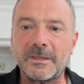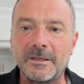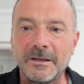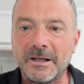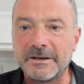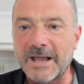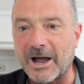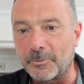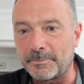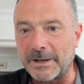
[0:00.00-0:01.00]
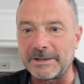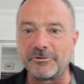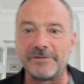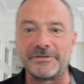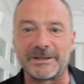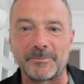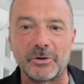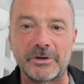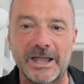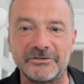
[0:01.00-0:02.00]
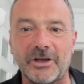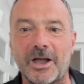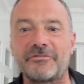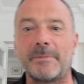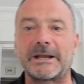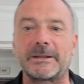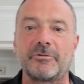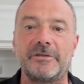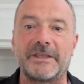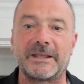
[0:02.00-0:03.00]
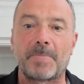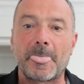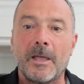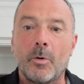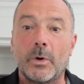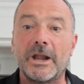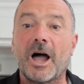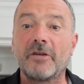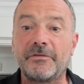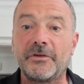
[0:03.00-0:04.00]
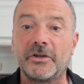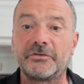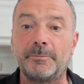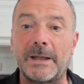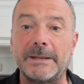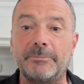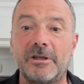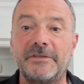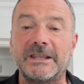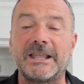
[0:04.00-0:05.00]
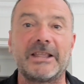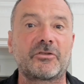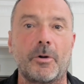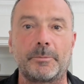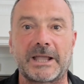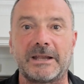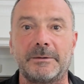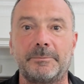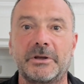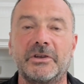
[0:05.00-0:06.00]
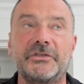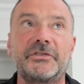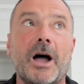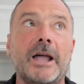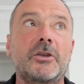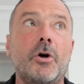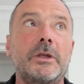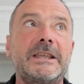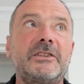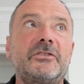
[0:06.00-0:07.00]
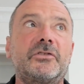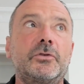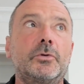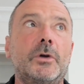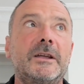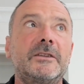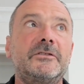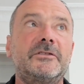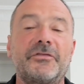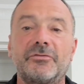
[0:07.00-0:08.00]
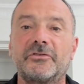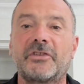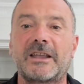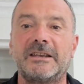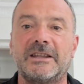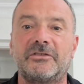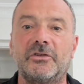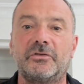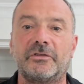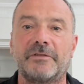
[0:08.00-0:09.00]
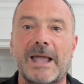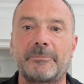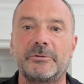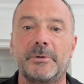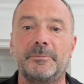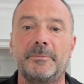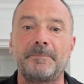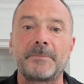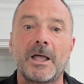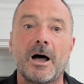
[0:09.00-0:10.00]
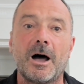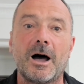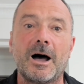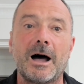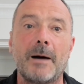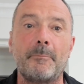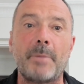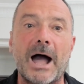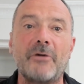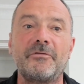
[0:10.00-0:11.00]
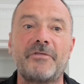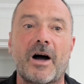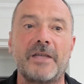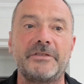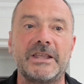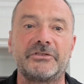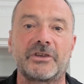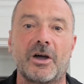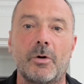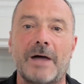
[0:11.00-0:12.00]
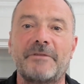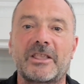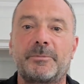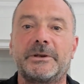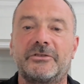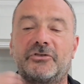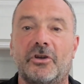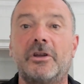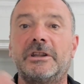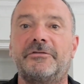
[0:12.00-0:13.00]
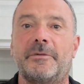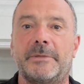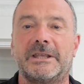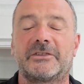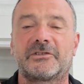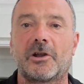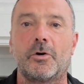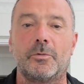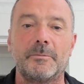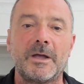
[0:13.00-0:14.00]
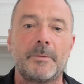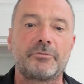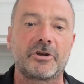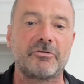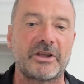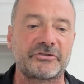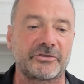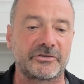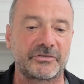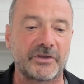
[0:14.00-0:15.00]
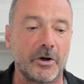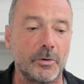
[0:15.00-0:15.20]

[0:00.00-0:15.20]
Now, belly breathing, okay, and diaphragmatic breathing. When I refer to belly breathing, it's complicated because I got into different techniques using the abdomen about 5 years ago, and that's been a journey for me, a slow progression. So